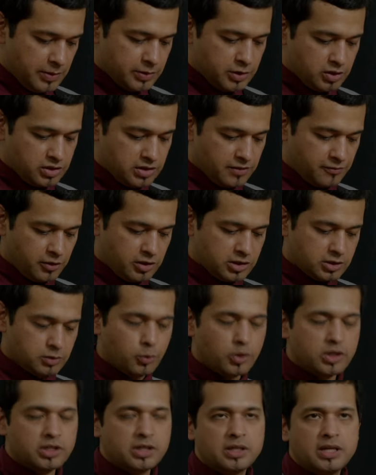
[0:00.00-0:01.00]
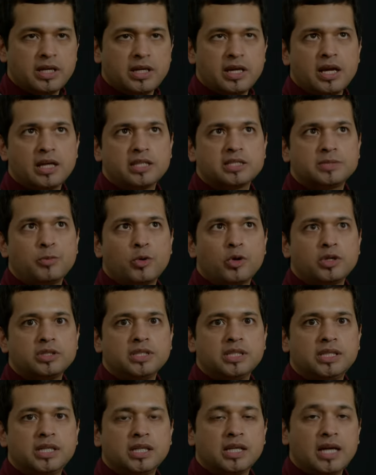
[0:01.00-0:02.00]
he was also the first one to export
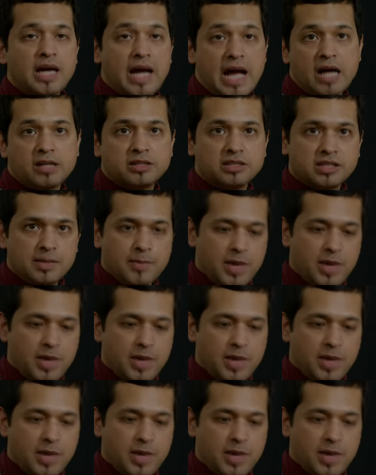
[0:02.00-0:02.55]
tequila outside